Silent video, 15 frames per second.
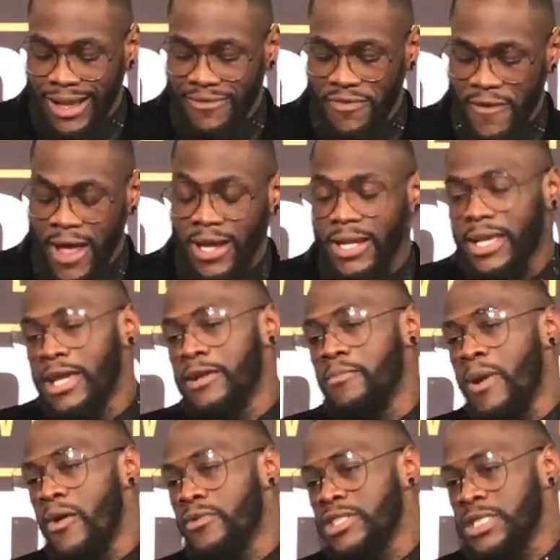I'm finally
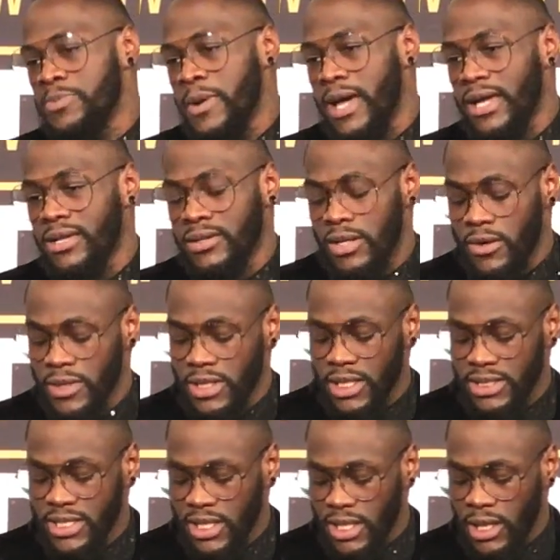getting my respect. You know,
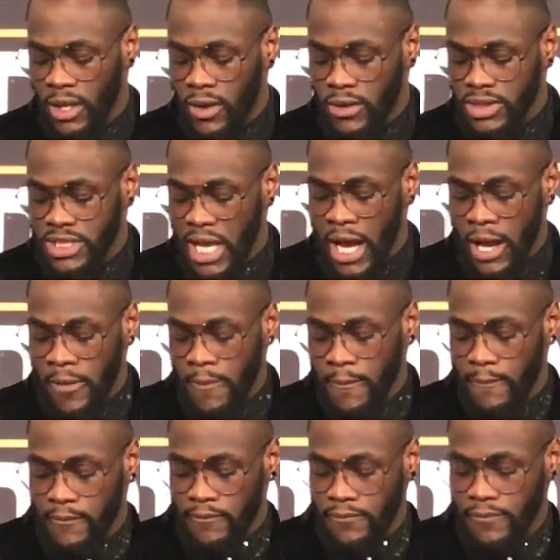it, it took a long time,
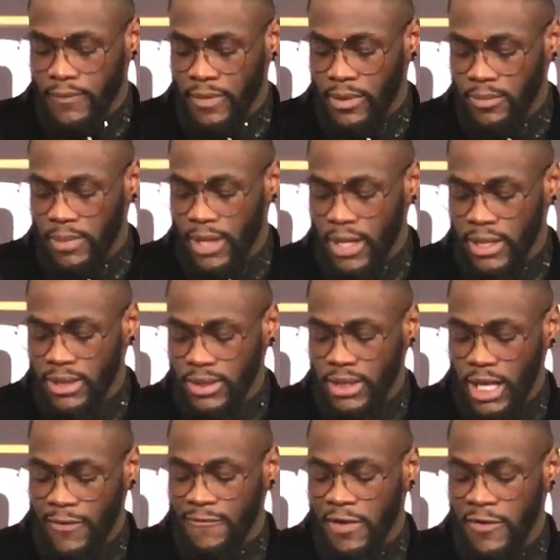but
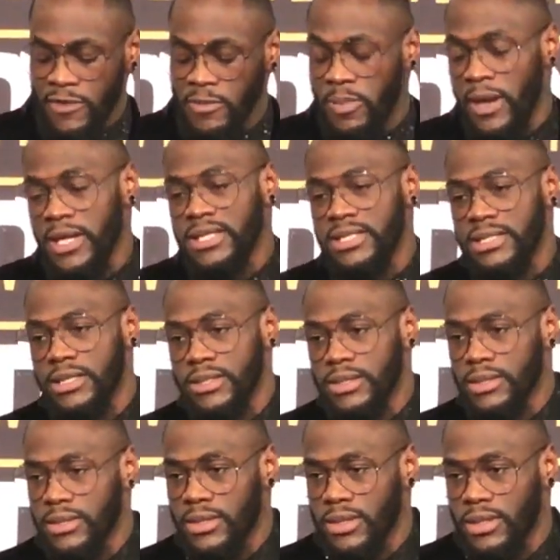I'm very patient.
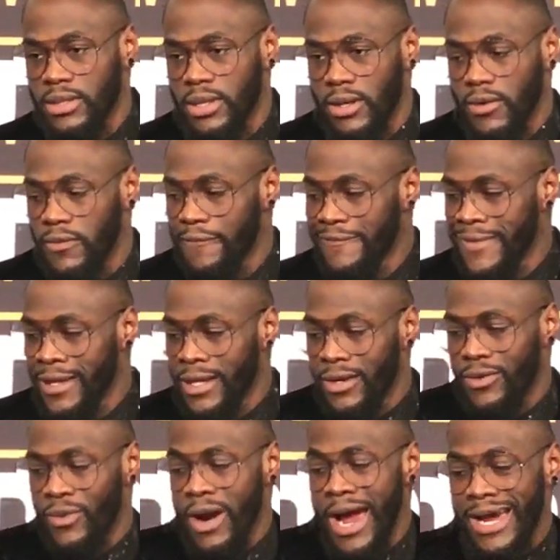You know,
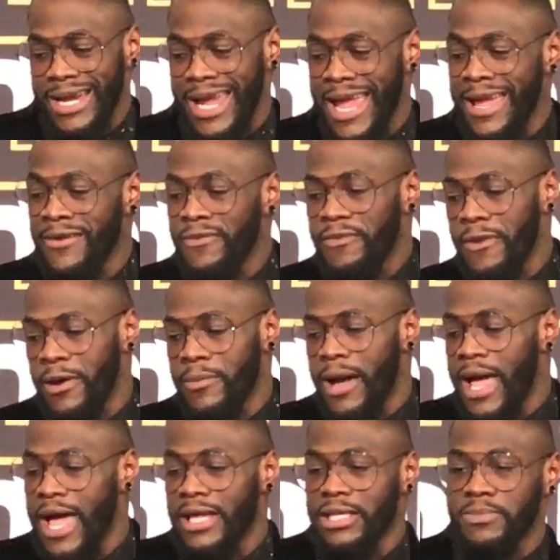where I came from,
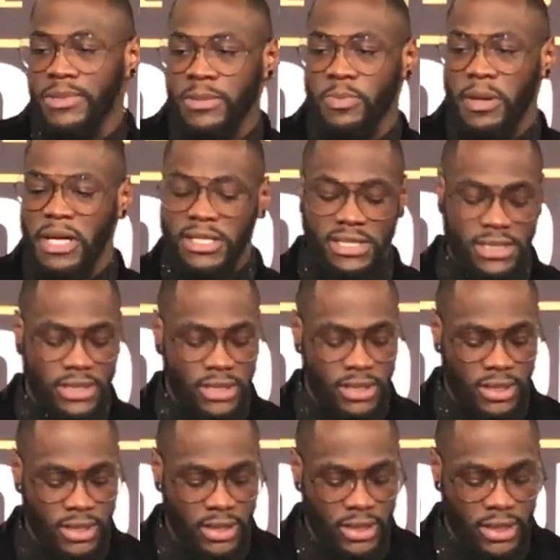I had to be patient.
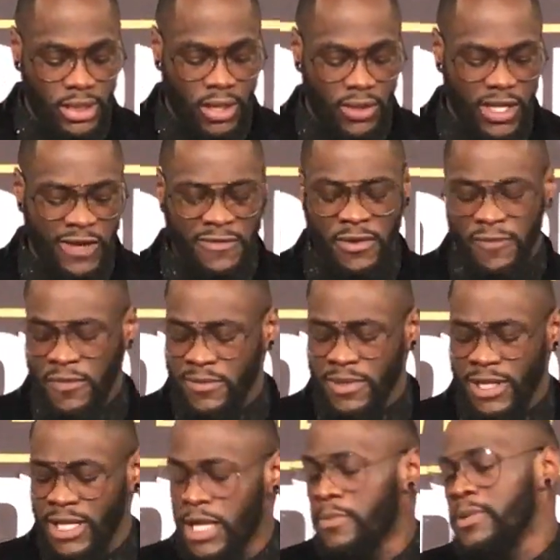You know, even from
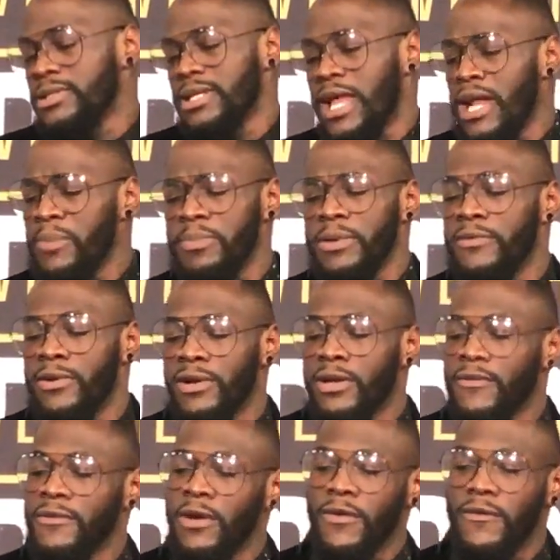the Olympics, a lot of people don't
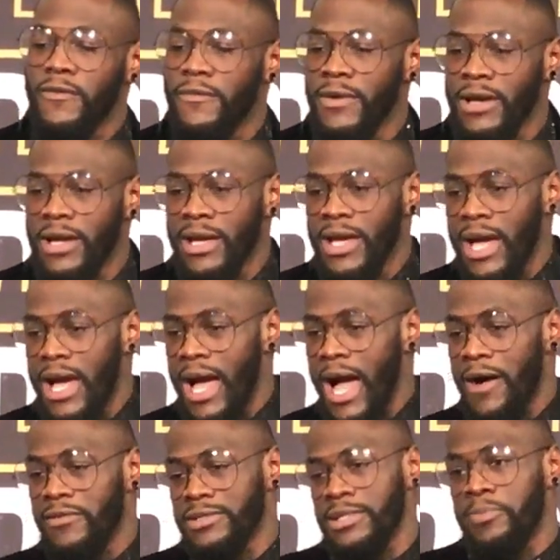even know
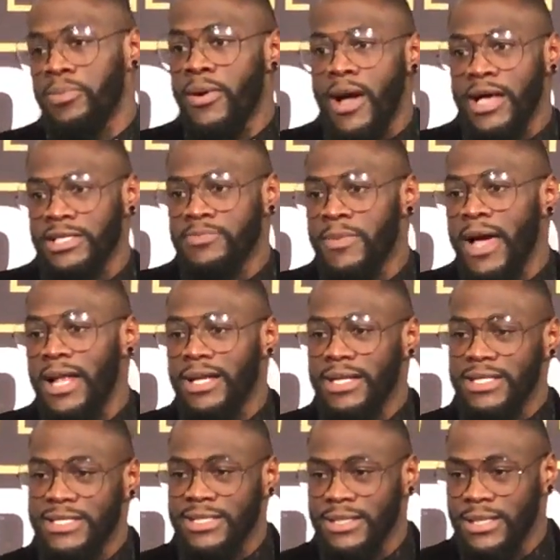I was a bronze
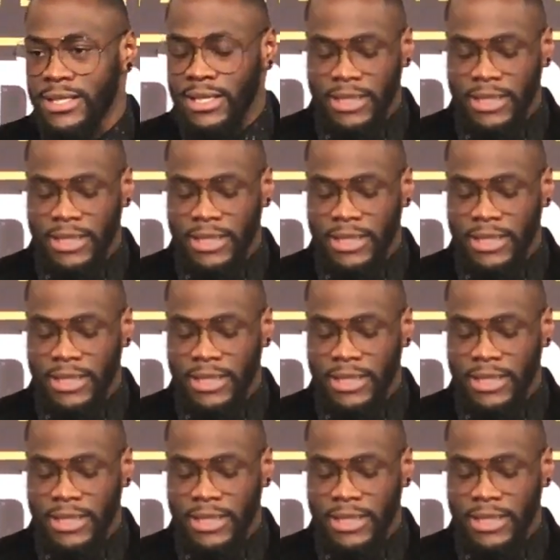medalist.